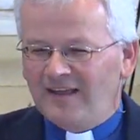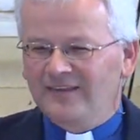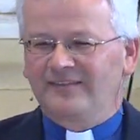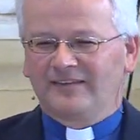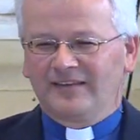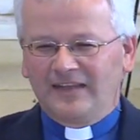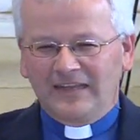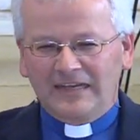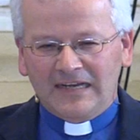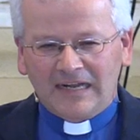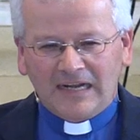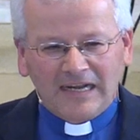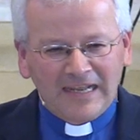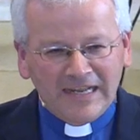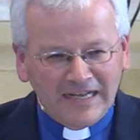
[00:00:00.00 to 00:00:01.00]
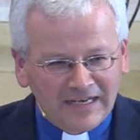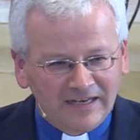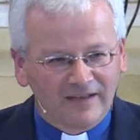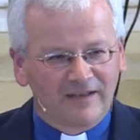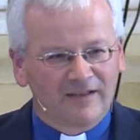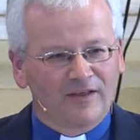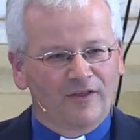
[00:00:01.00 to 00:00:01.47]
us clean
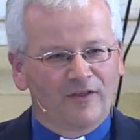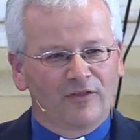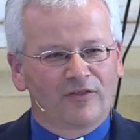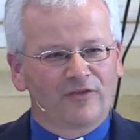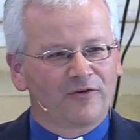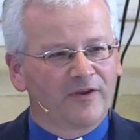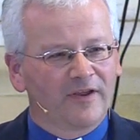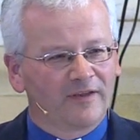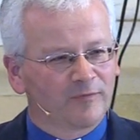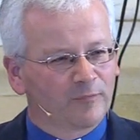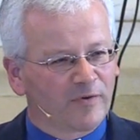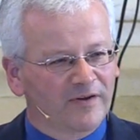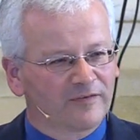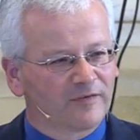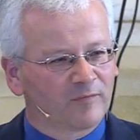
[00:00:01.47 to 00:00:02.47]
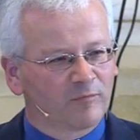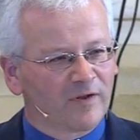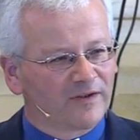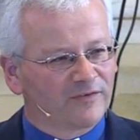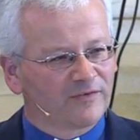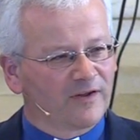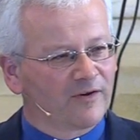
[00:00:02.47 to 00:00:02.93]
through his precious
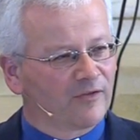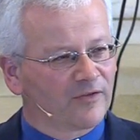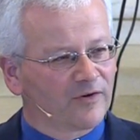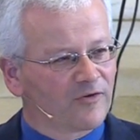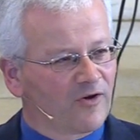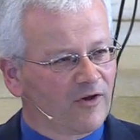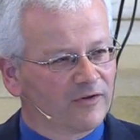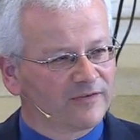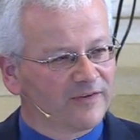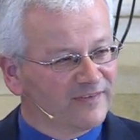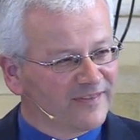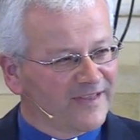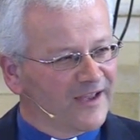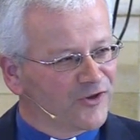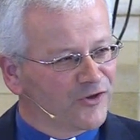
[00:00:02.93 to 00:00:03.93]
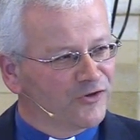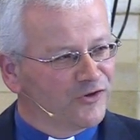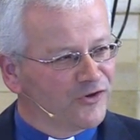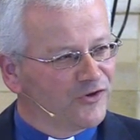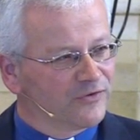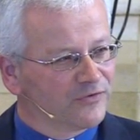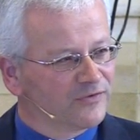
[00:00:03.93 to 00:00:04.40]
bloodshed on the cross. Isn't that good
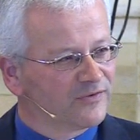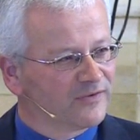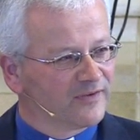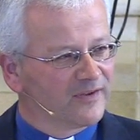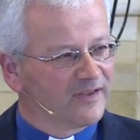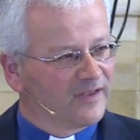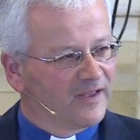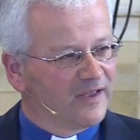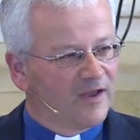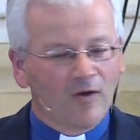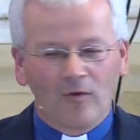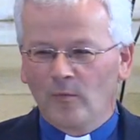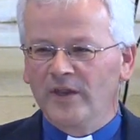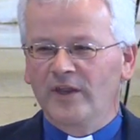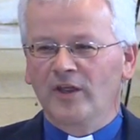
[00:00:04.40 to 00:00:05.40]
news? We